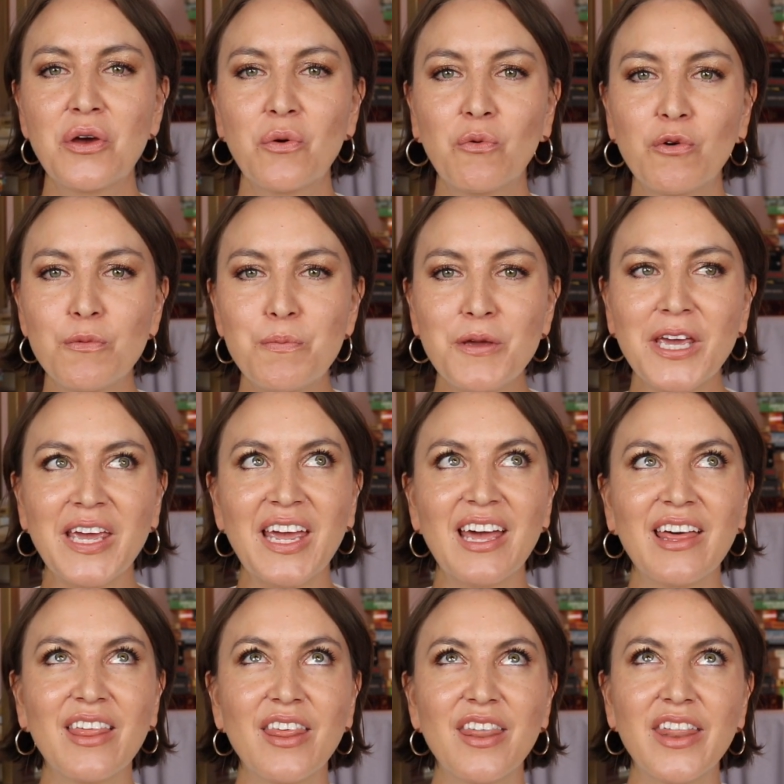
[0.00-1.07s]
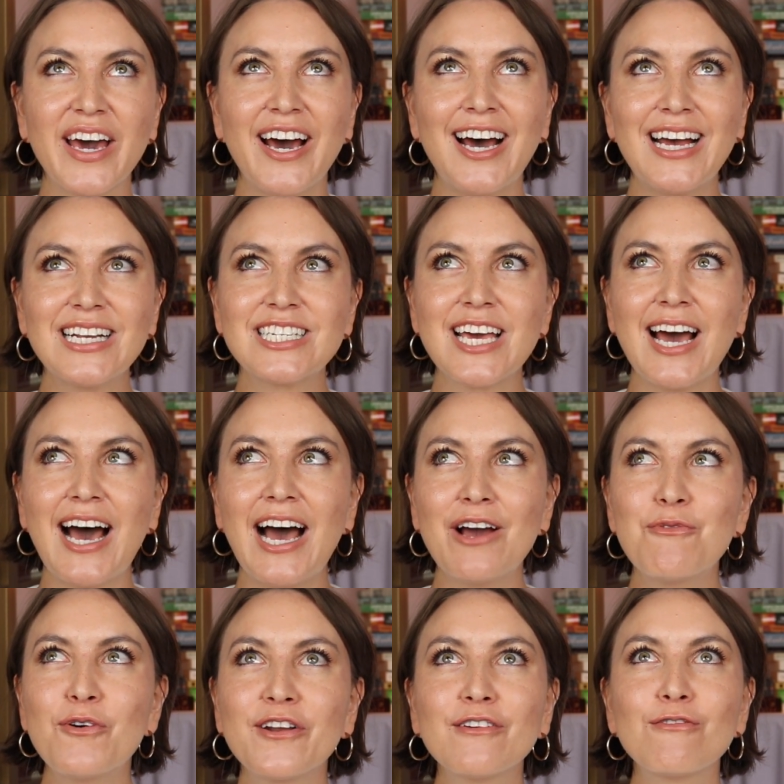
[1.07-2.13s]
would be that I
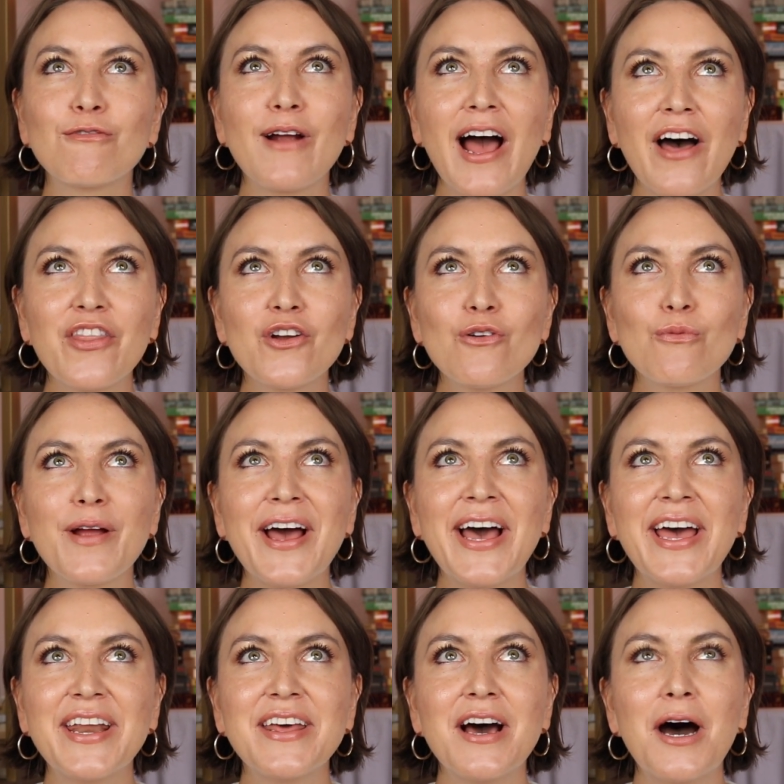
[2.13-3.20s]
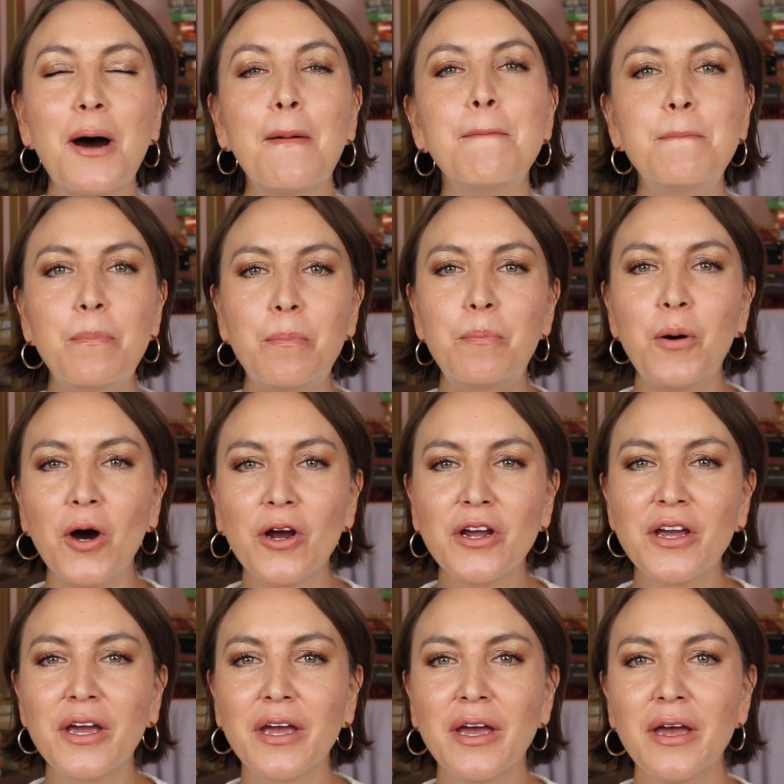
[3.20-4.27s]
would have rather read a
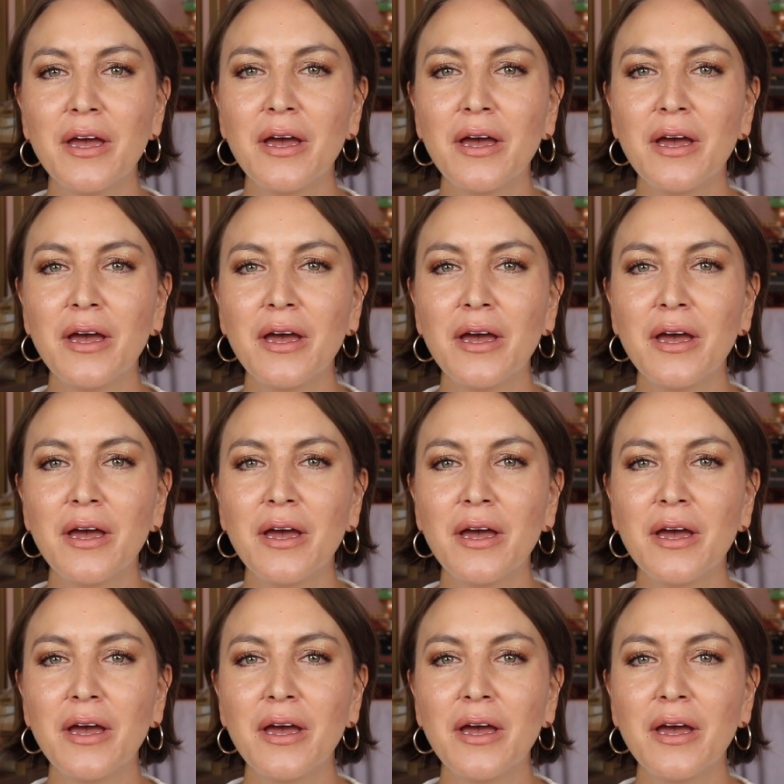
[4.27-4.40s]
book